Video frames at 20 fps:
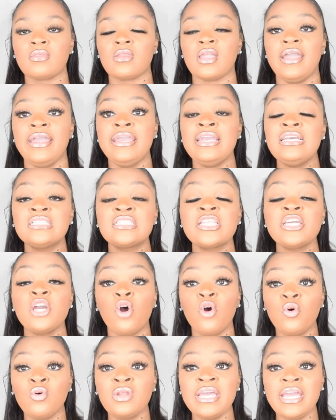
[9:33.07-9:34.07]
He's the
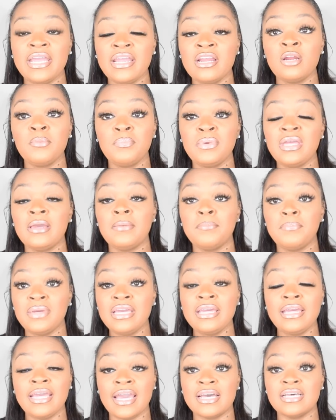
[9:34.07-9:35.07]
only
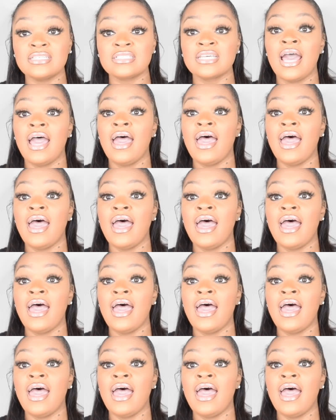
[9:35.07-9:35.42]
AirBNB guest